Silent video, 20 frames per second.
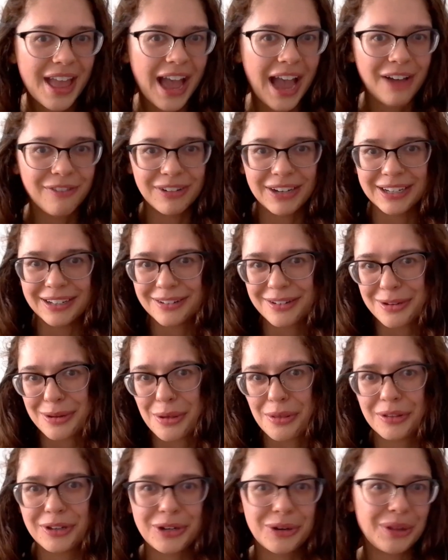having,
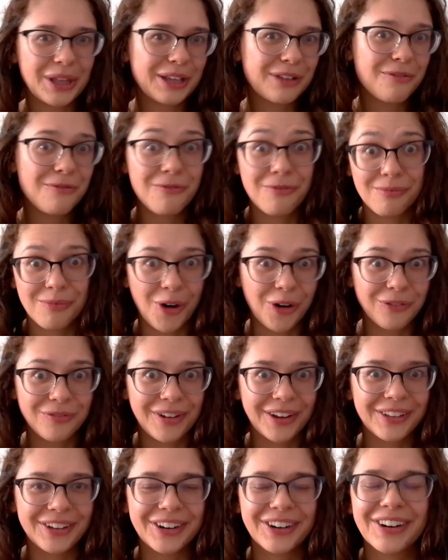like heart
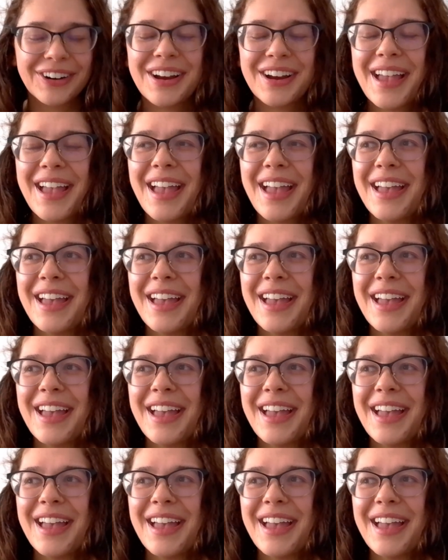failure.